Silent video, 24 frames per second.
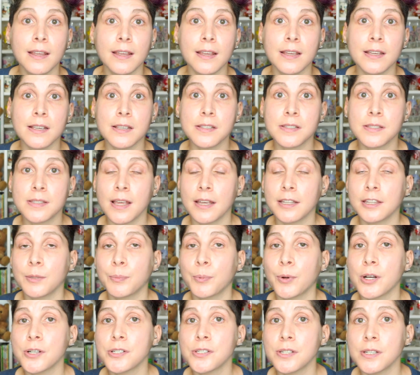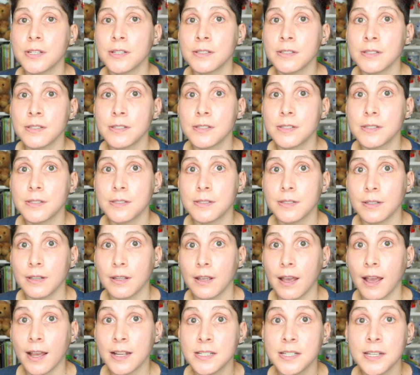is that the person's
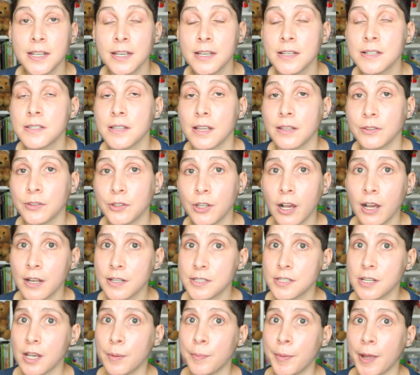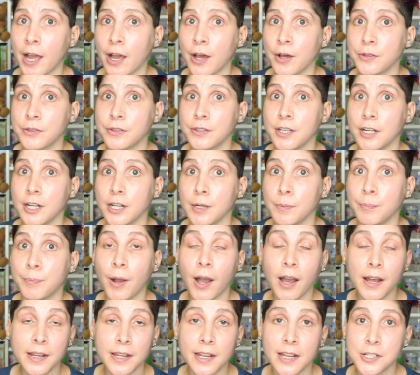ideas and thoughts about their
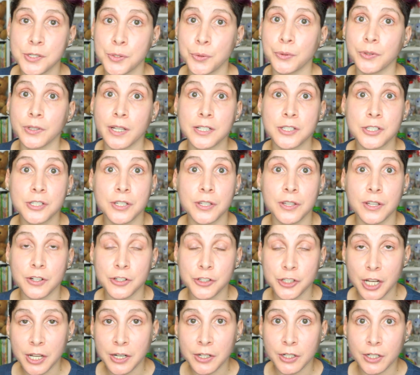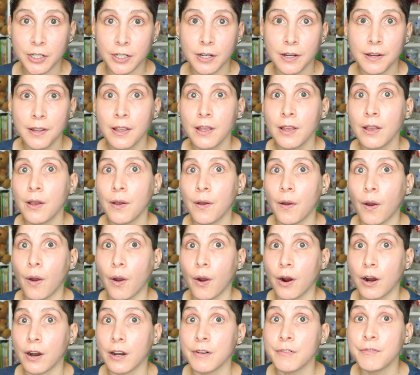body as it relates to their gender
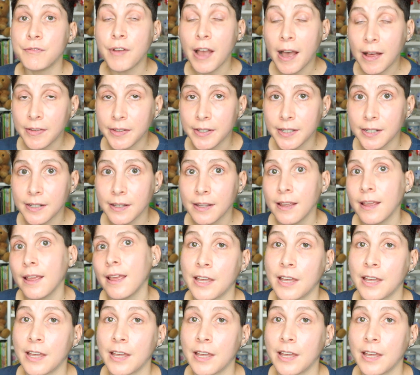are valid,